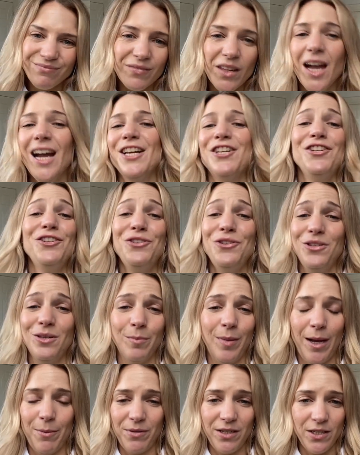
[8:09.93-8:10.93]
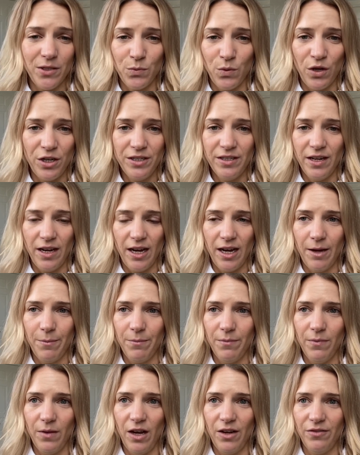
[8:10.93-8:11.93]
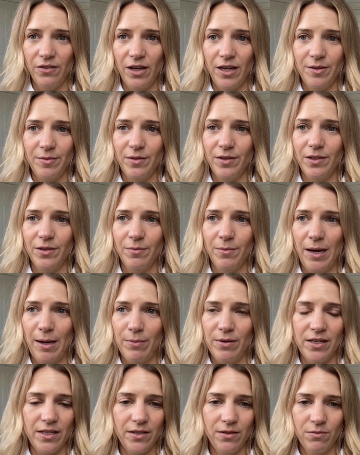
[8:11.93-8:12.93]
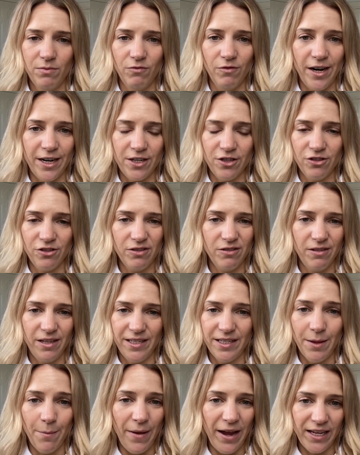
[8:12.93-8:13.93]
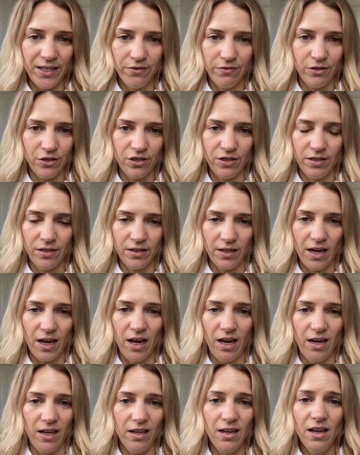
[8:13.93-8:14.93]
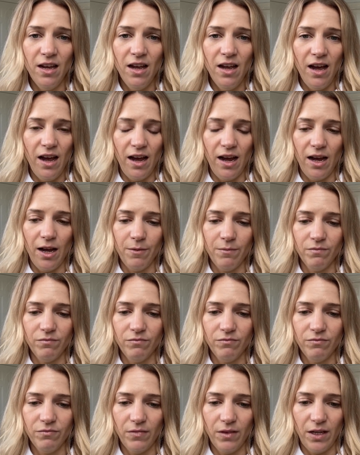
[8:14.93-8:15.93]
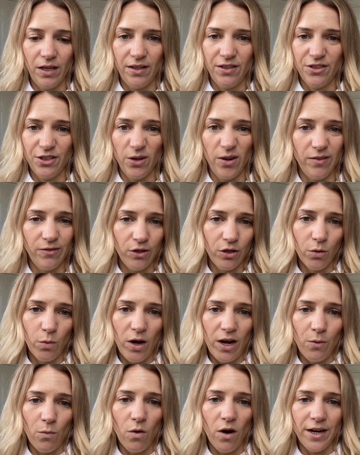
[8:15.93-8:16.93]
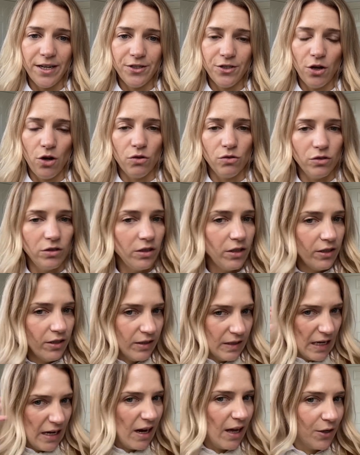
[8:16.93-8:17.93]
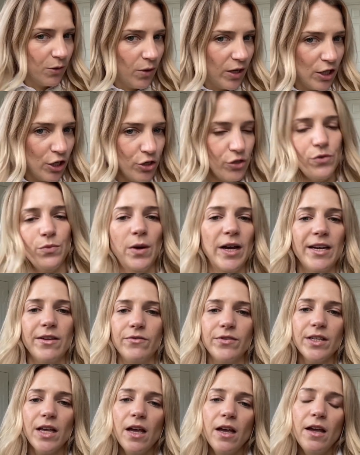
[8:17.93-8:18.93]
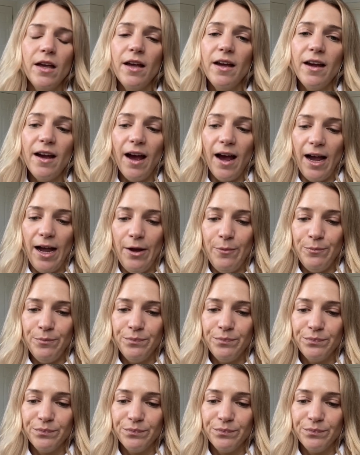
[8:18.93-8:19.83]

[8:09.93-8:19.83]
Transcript: I just use a Babyliss one. I find the Babyliss range is the best for just a curler. And so I've got quite a wide tongue because I like quite loose waves. And